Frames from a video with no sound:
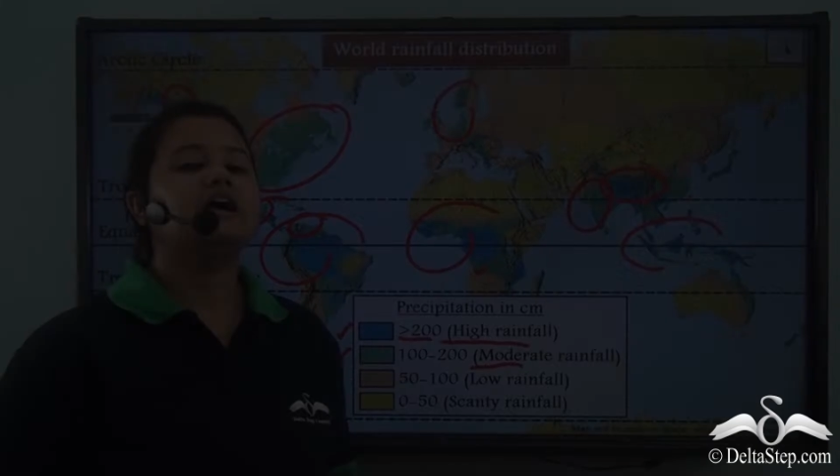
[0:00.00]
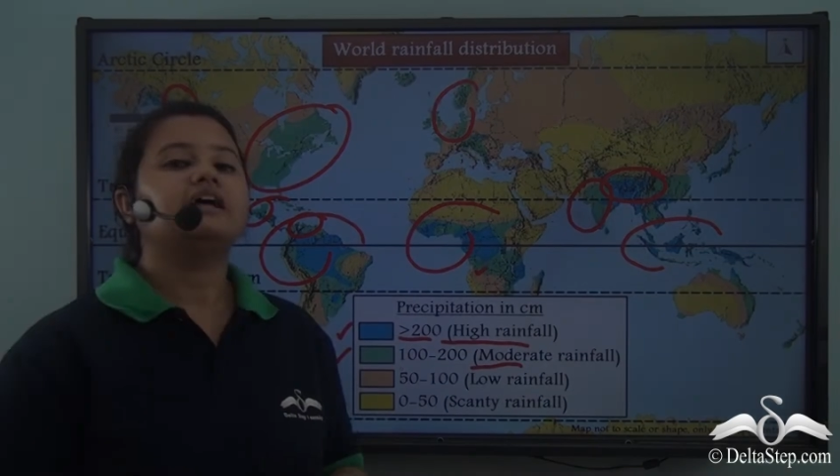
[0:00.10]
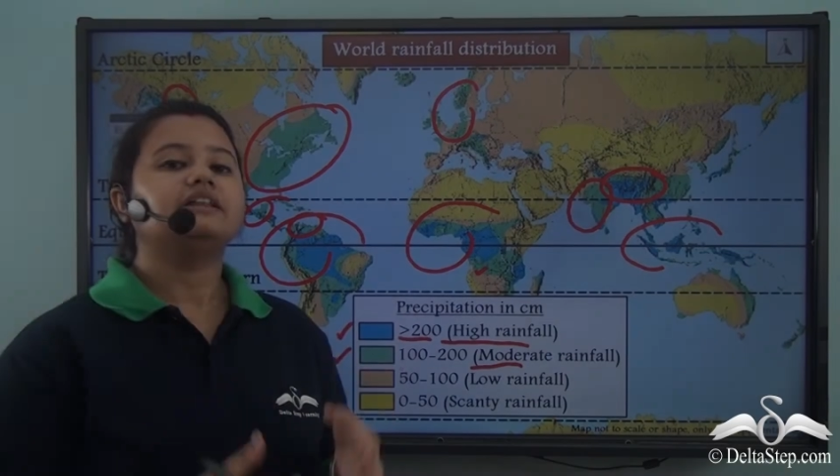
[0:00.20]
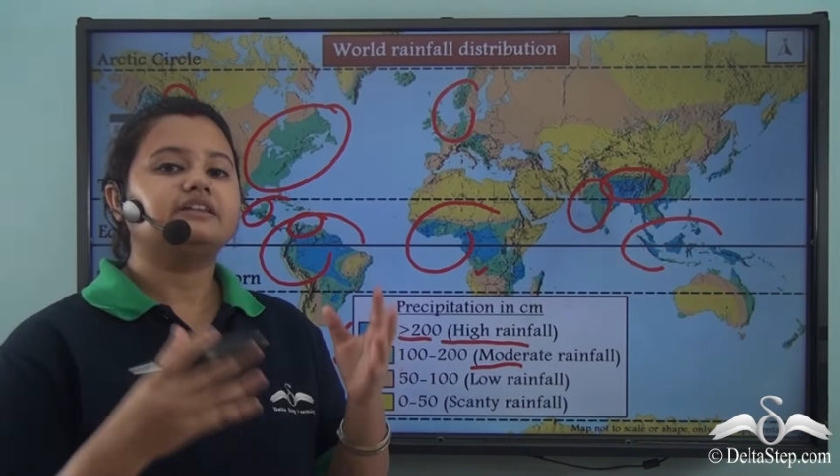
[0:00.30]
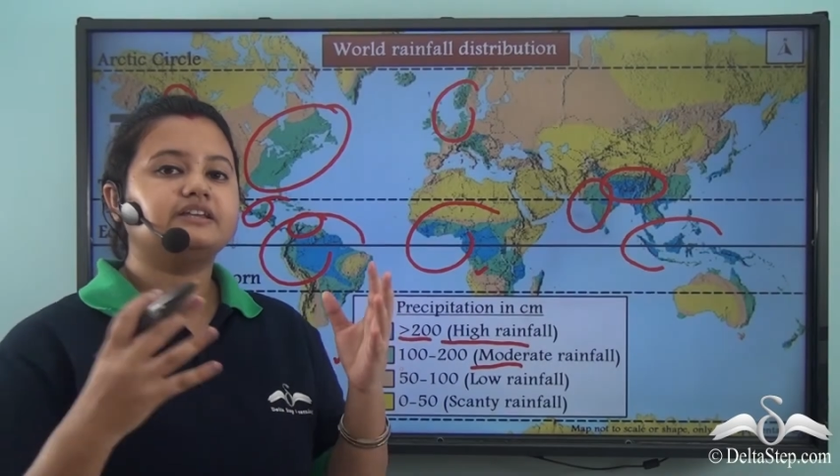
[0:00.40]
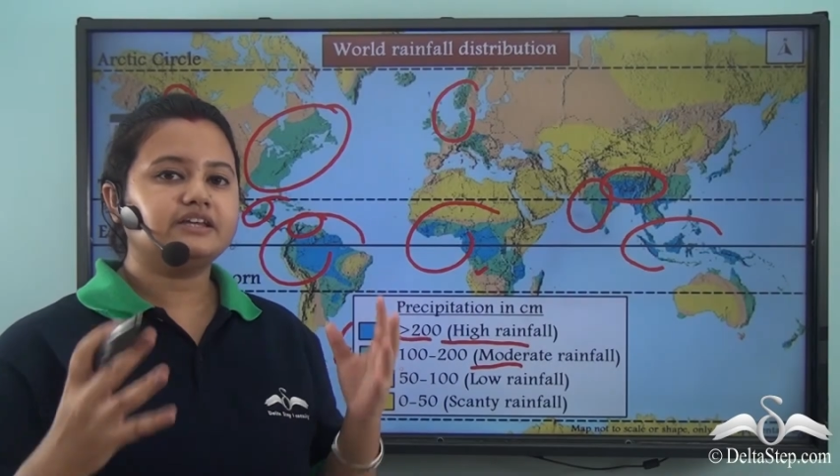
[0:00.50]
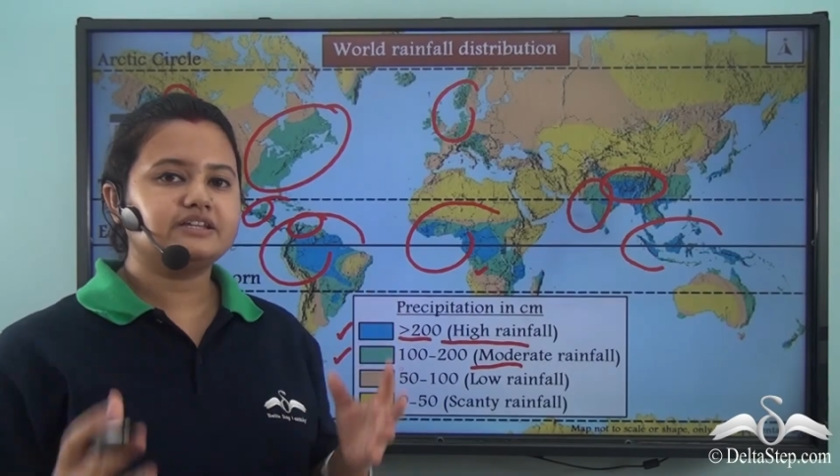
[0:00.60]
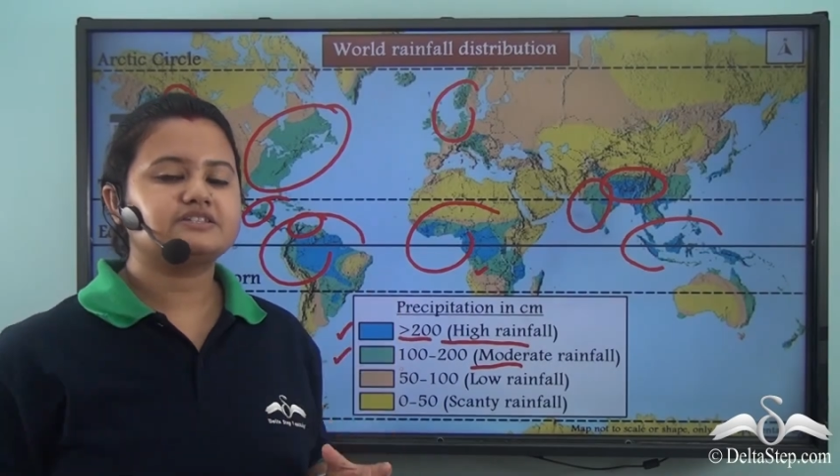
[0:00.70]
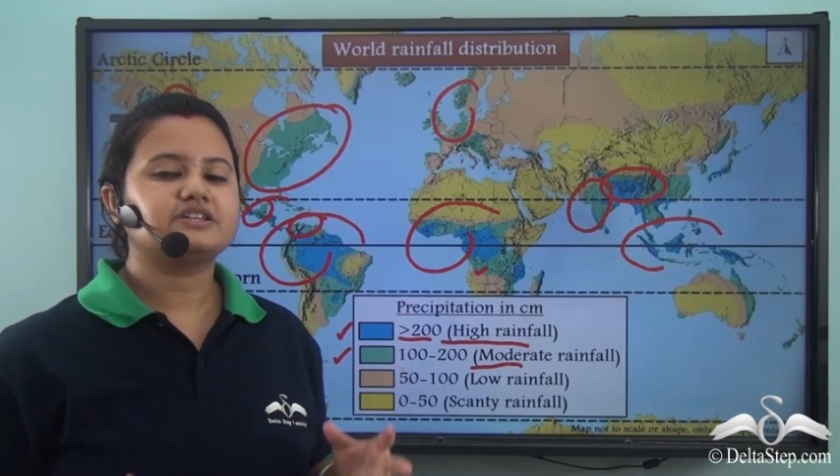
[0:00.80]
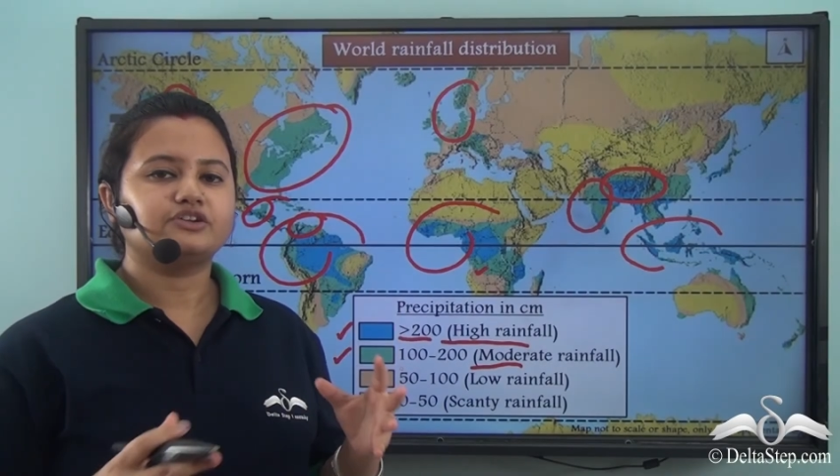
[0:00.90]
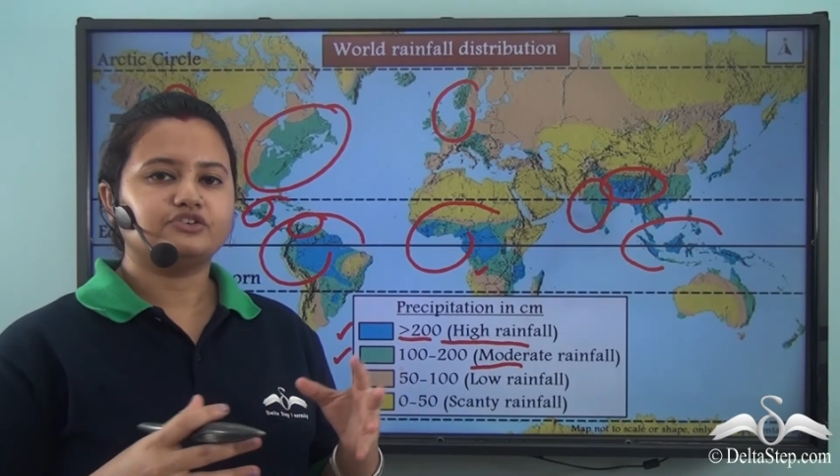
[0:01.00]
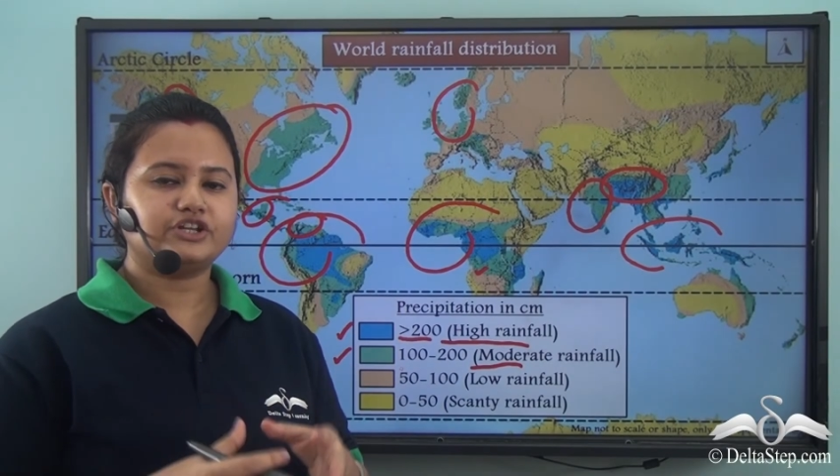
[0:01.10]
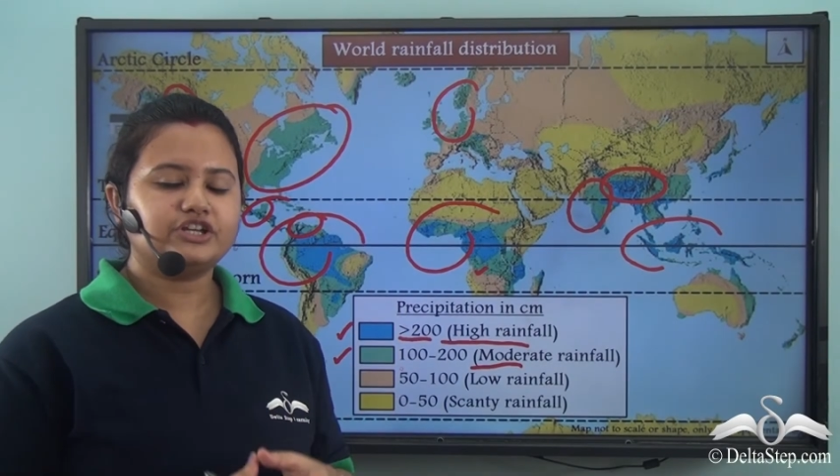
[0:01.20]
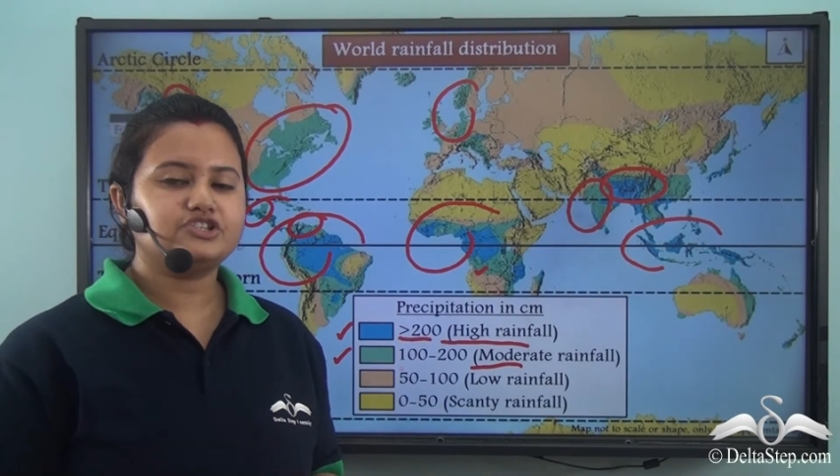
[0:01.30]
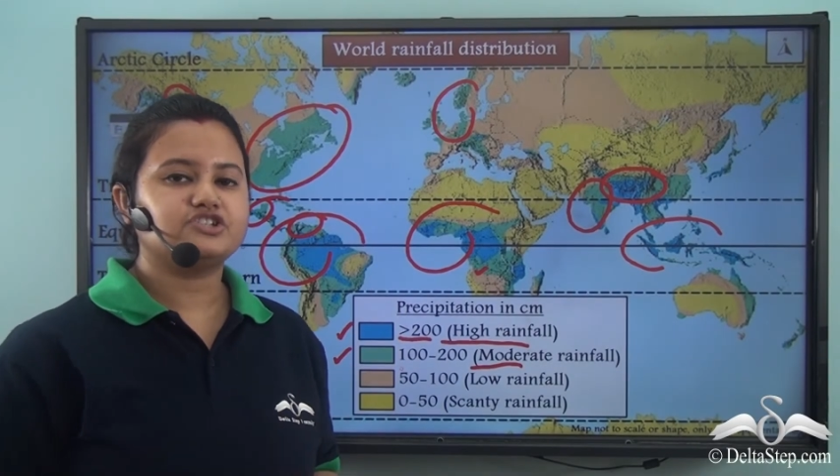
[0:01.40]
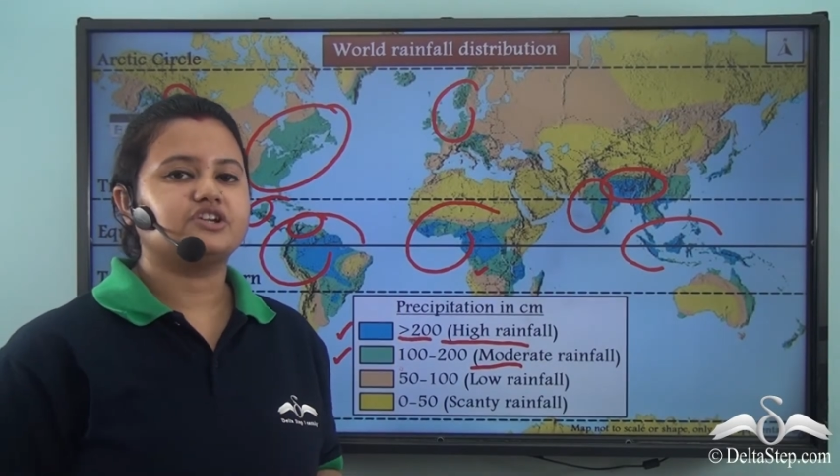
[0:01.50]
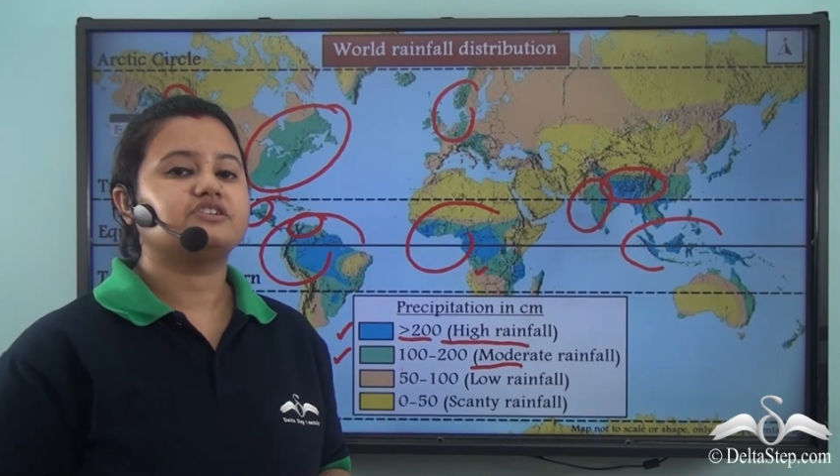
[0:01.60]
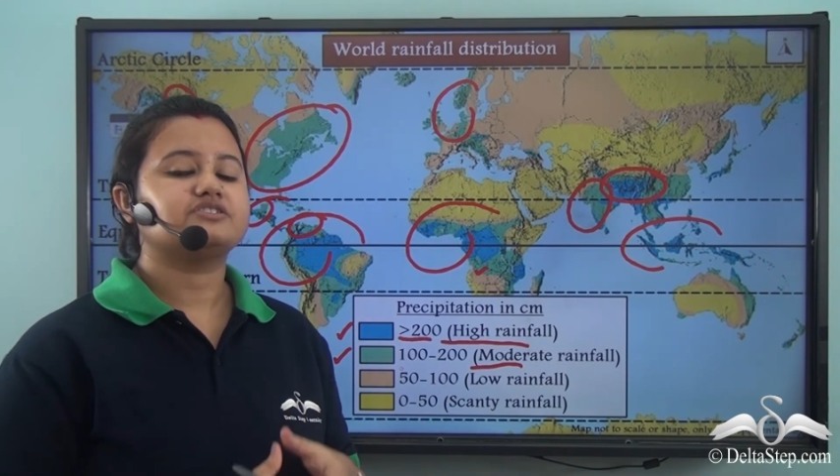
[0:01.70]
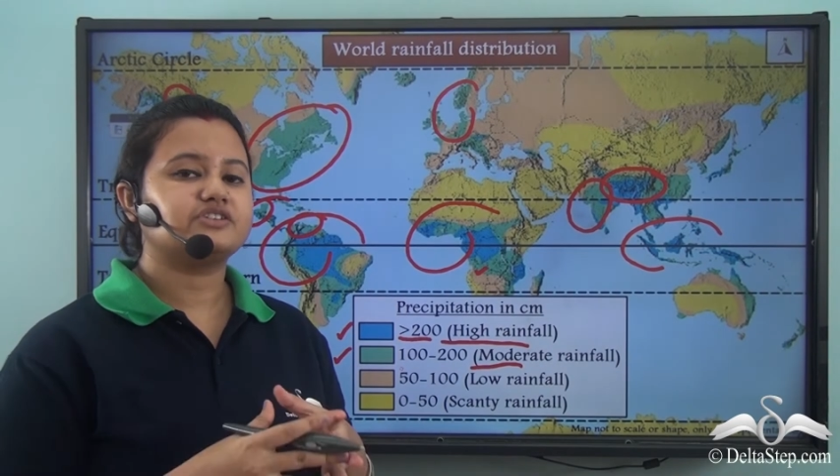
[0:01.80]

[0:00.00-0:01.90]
These regions